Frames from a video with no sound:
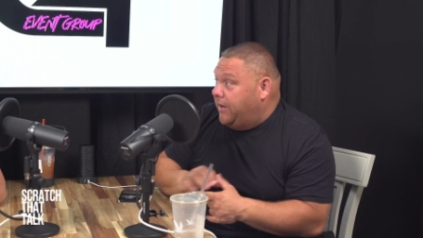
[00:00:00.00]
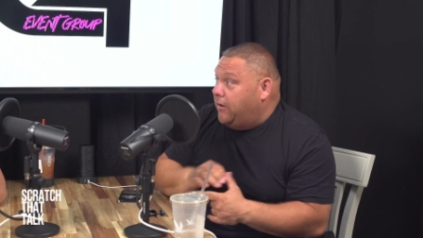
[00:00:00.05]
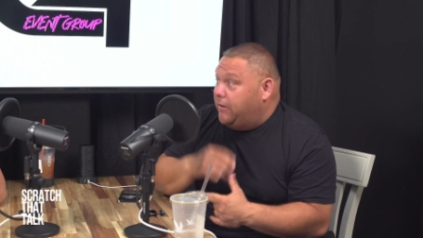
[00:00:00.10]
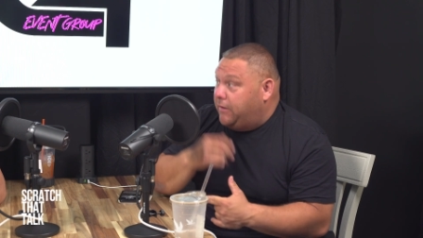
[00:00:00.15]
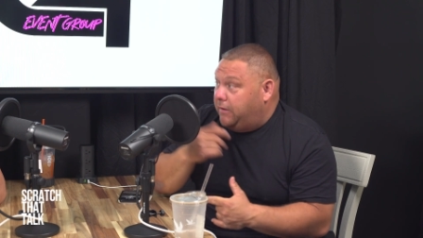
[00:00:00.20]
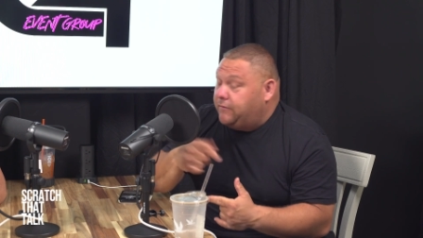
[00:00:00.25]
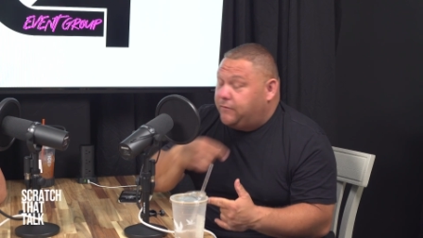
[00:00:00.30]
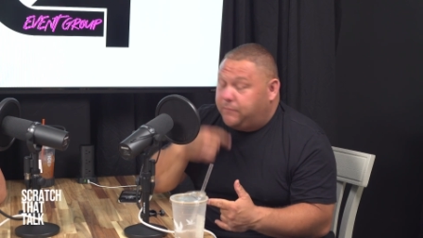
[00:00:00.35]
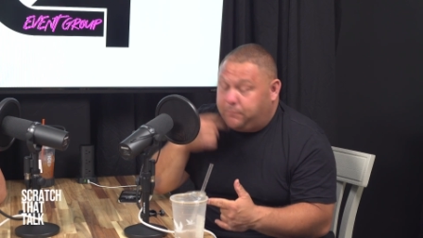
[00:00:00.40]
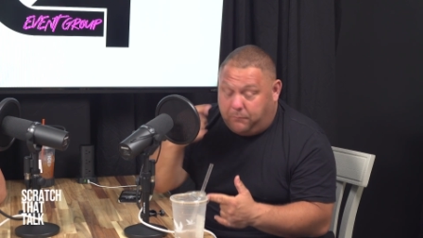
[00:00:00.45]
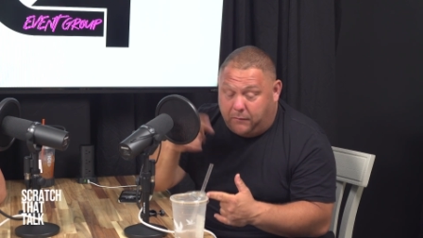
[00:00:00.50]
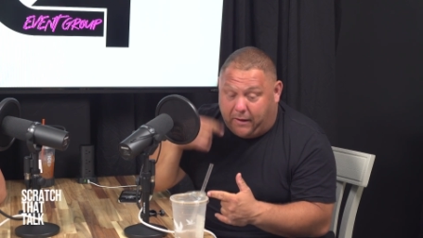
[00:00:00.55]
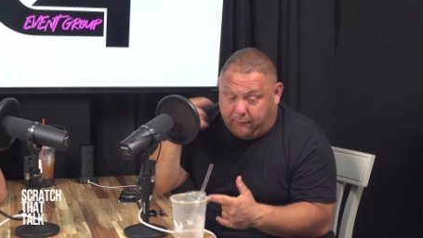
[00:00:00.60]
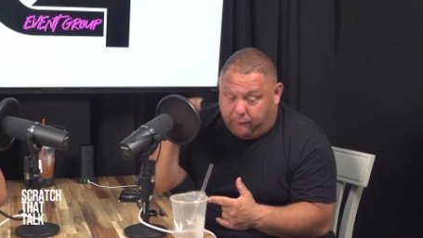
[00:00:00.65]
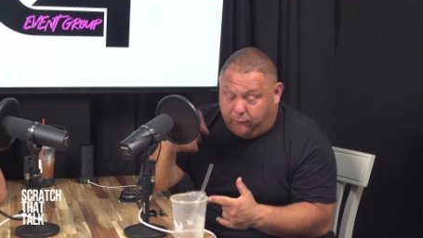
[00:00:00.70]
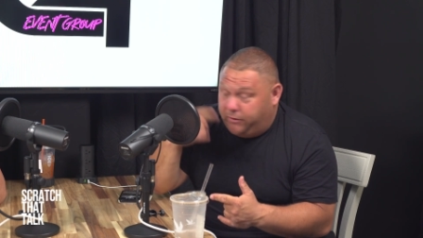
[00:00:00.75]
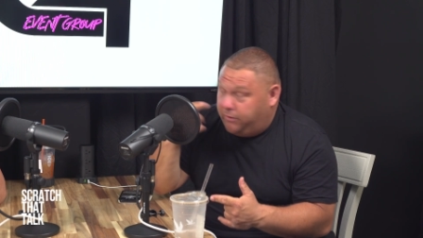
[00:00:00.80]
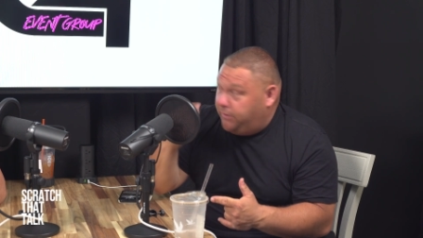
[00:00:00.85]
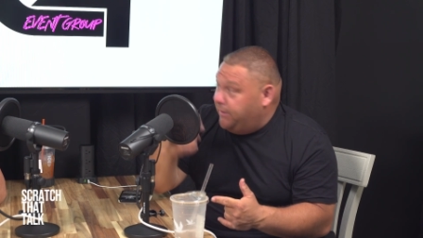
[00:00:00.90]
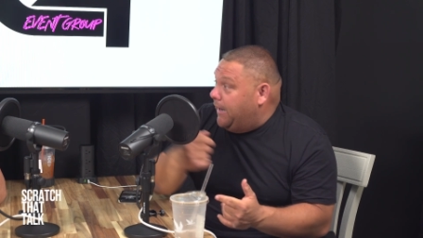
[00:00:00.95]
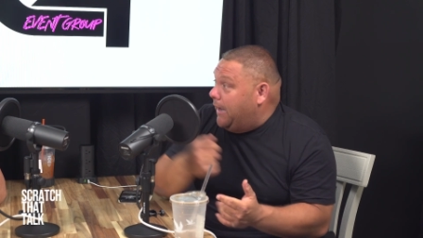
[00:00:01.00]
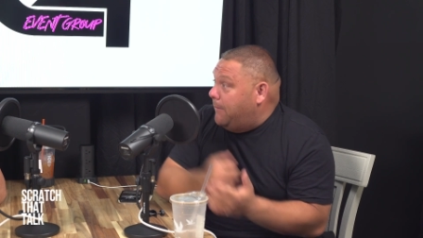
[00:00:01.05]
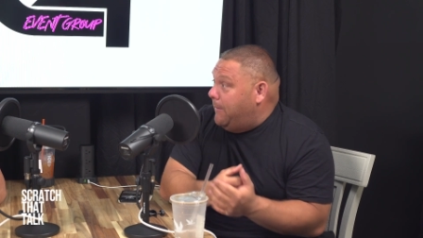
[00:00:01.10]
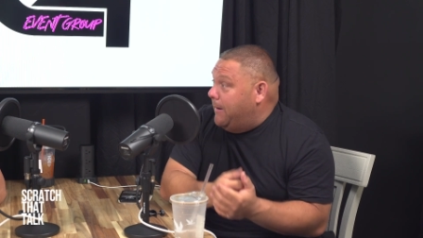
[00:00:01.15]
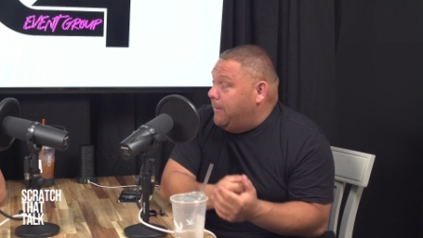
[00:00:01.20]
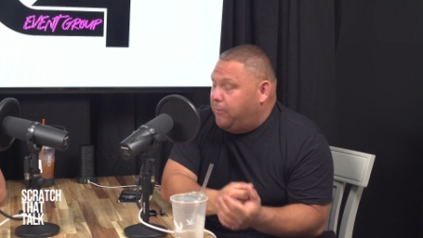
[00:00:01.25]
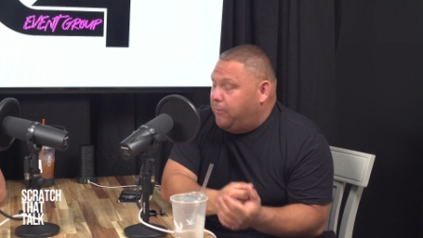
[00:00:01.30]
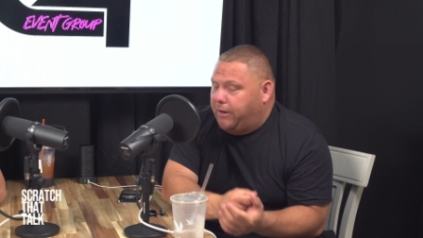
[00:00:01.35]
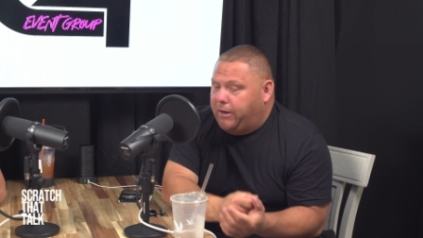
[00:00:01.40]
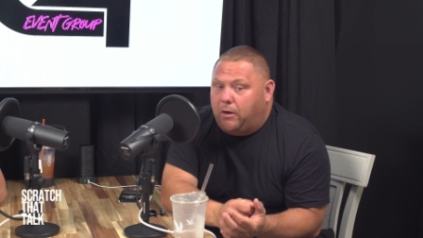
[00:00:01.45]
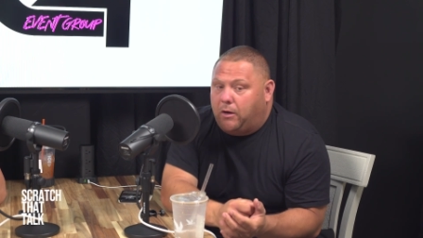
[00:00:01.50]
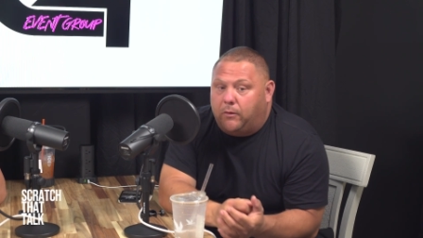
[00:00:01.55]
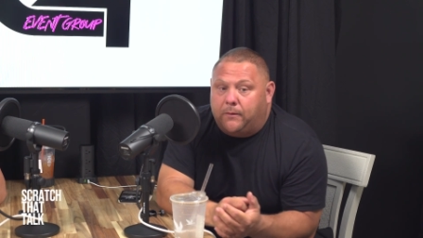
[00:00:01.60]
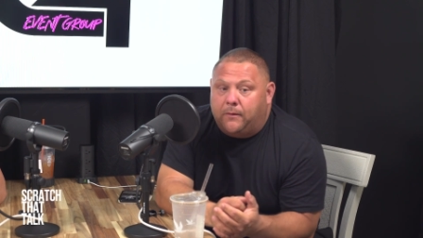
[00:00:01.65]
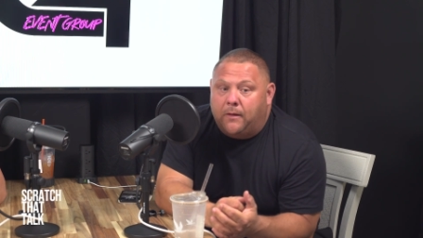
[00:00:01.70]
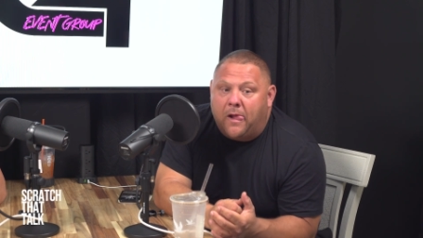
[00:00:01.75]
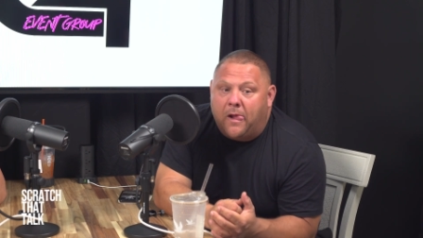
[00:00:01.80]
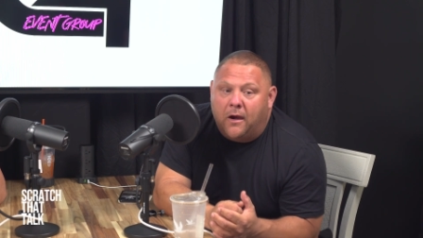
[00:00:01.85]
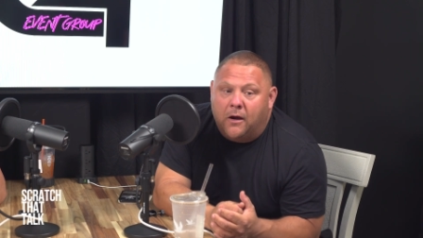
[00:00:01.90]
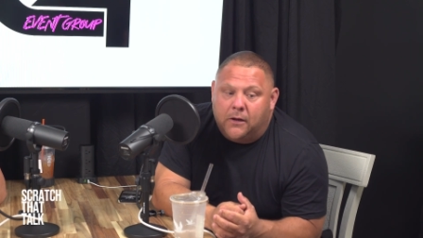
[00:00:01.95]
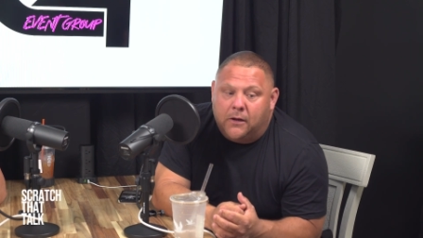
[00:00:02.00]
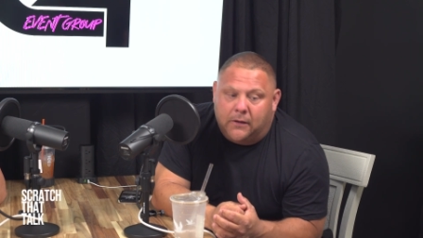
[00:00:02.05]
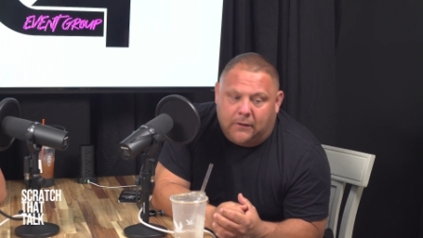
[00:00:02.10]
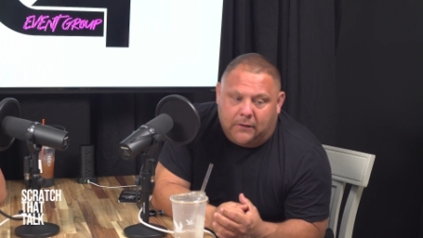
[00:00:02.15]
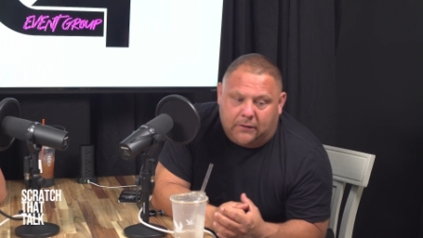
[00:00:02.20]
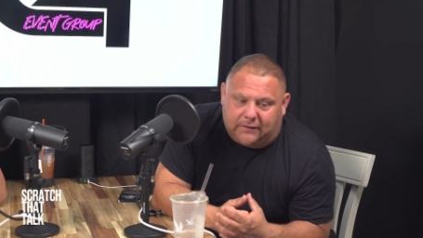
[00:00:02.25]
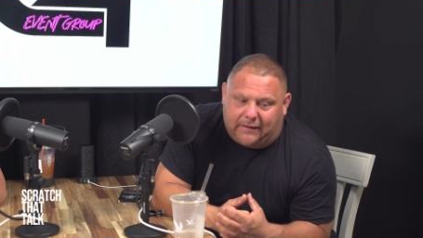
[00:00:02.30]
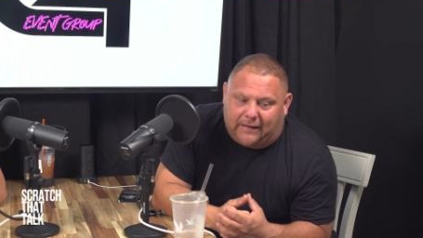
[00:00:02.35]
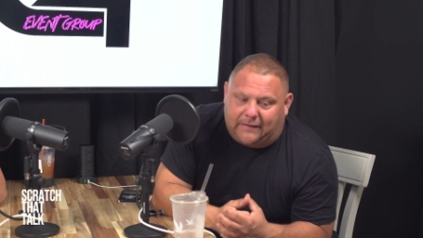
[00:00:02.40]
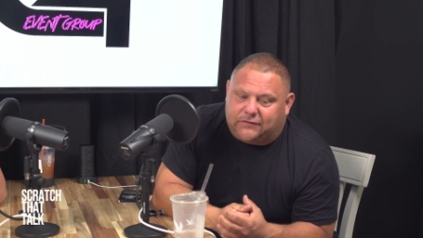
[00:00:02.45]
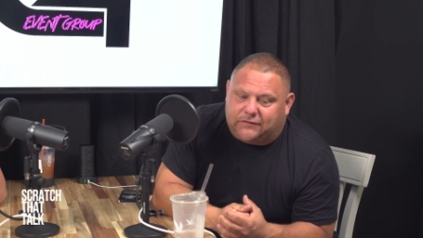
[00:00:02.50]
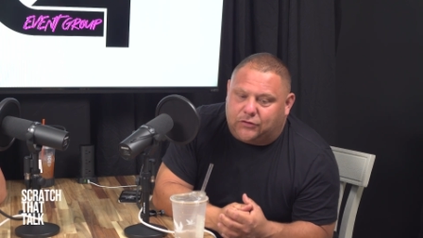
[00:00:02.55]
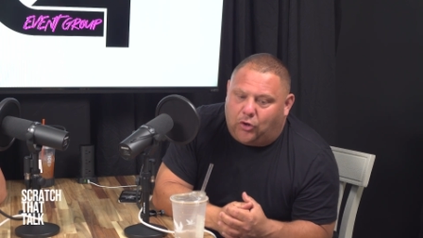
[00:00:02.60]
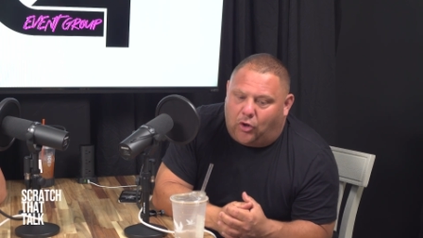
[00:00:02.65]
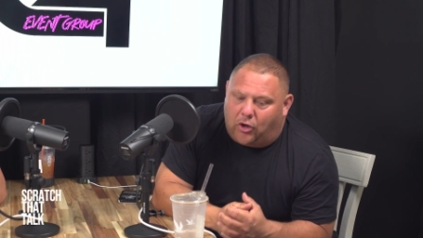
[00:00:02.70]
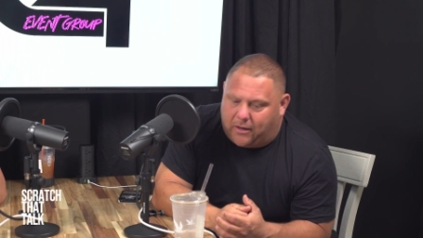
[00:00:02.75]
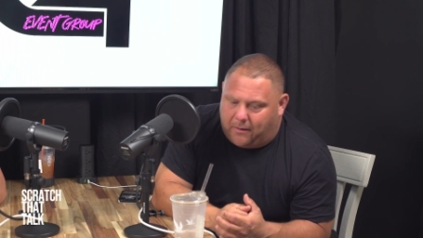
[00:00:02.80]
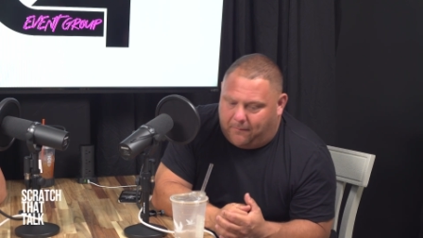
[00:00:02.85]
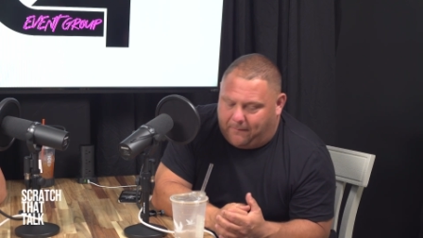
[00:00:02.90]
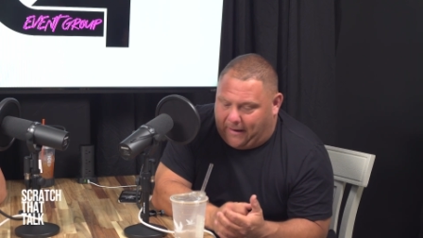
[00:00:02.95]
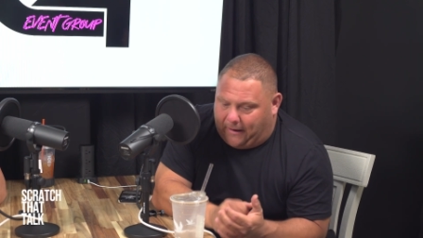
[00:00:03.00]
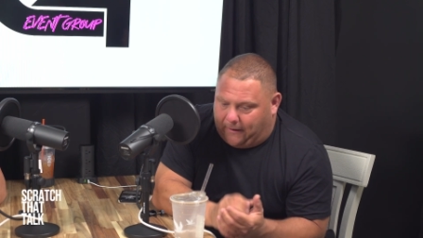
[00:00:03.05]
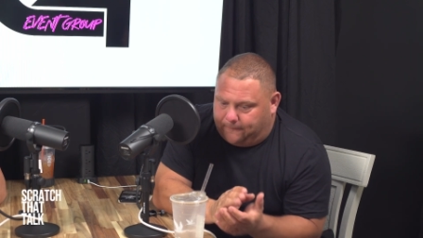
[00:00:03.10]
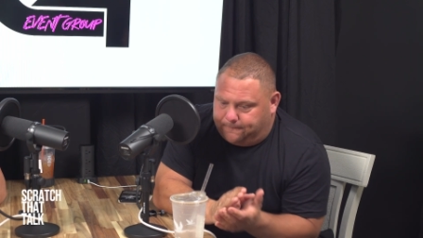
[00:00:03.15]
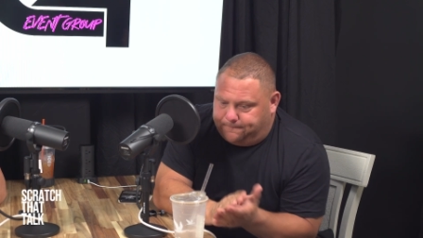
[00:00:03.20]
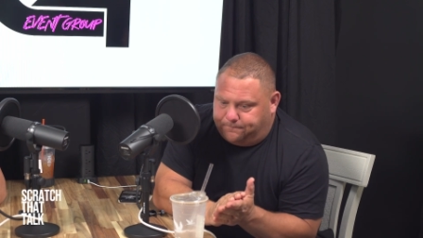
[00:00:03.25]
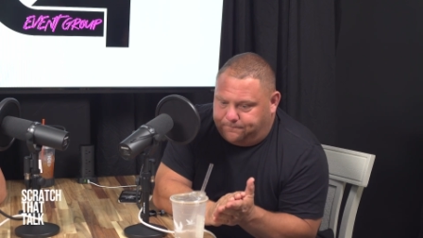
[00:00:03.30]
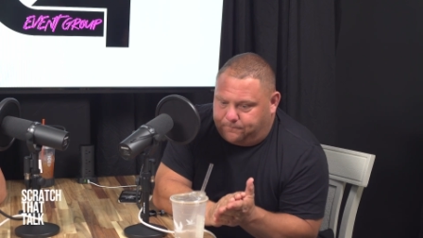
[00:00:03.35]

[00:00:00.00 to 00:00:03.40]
and it really got my brain going. Let's talk about